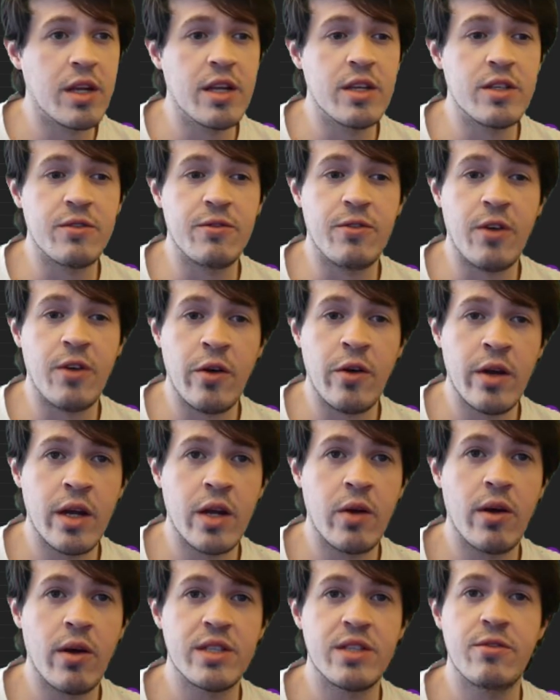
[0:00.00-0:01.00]
It is very
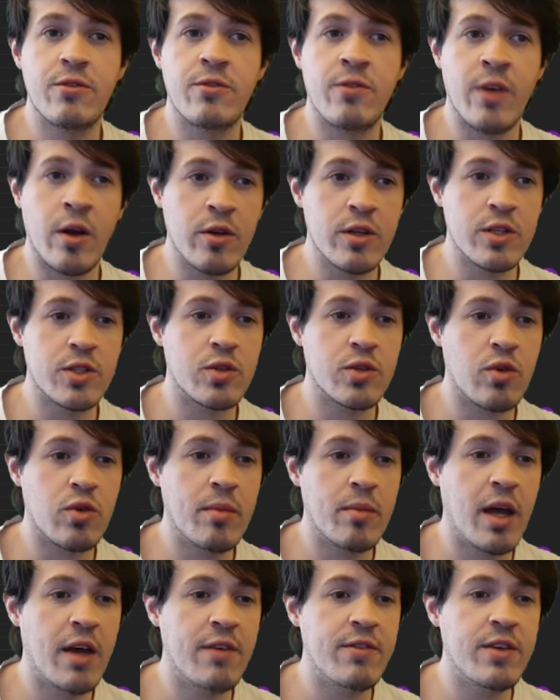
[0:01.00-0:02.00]
aggressive, very
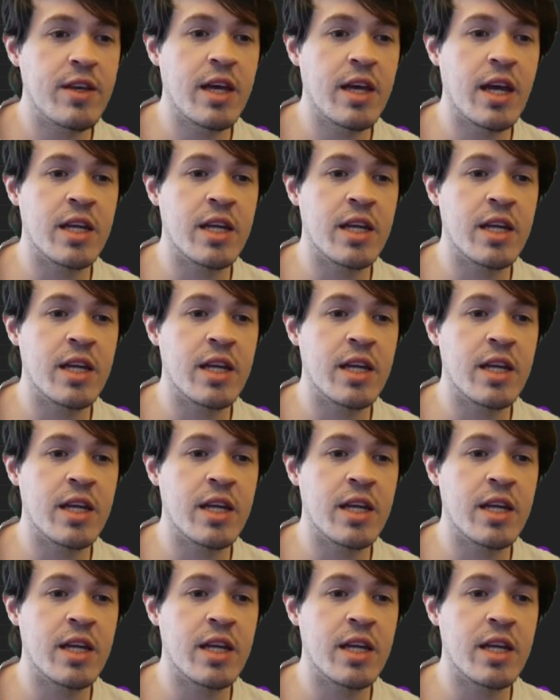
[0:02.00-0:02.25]
storm heavy,